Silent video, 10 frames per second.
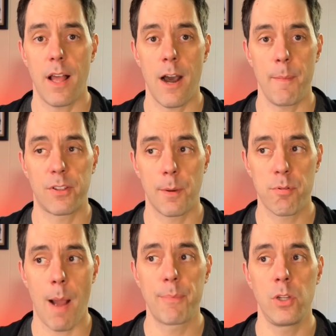it's going to
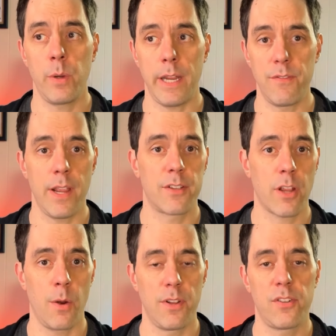prompt you in VS
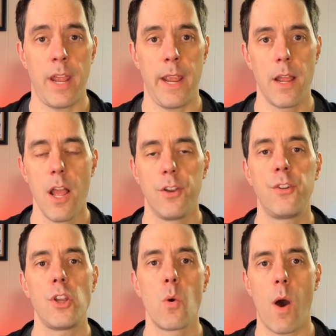Code to say,
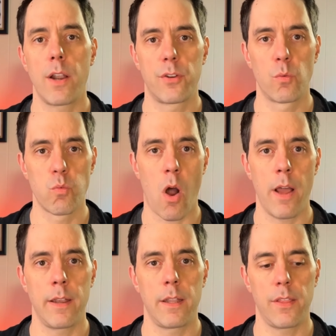do you want to
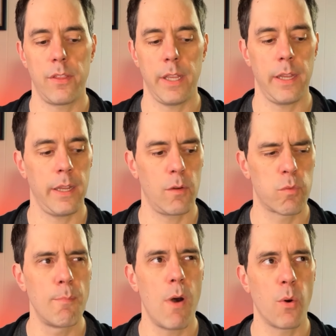run the
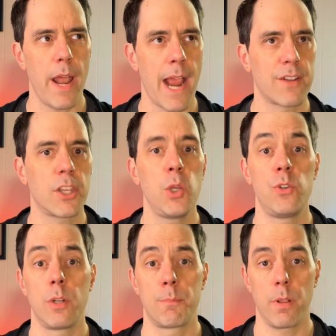remote
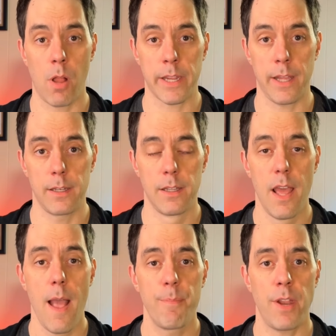execution plugin?
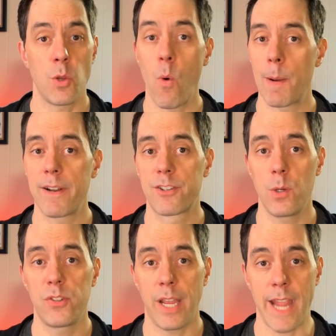And you want to make sure
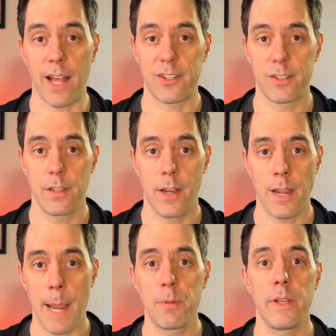you say yes and
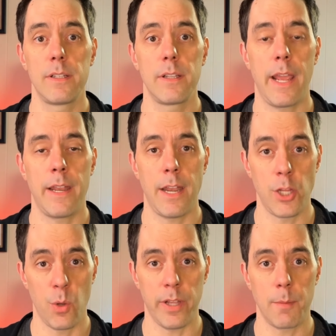enable it and
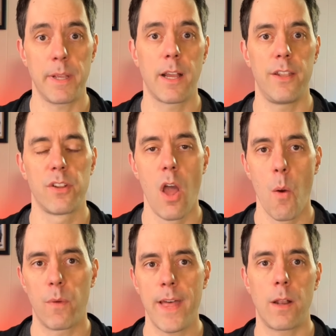use it, because
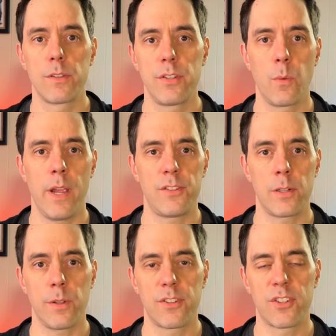what that'll do is
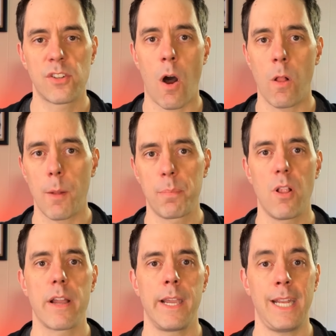it'll install a
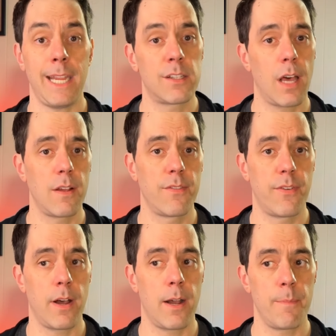plugin inside of
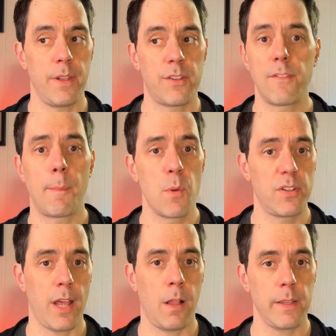
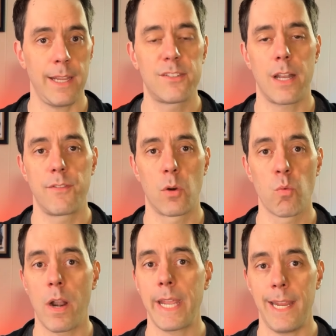WSL, inside of your
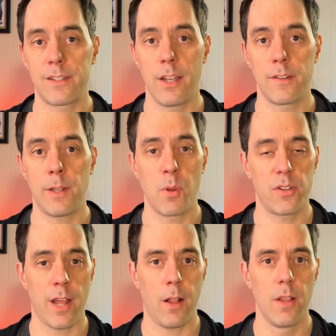running instance of
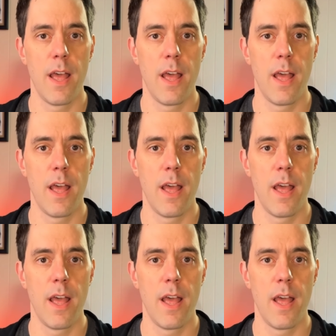WSL,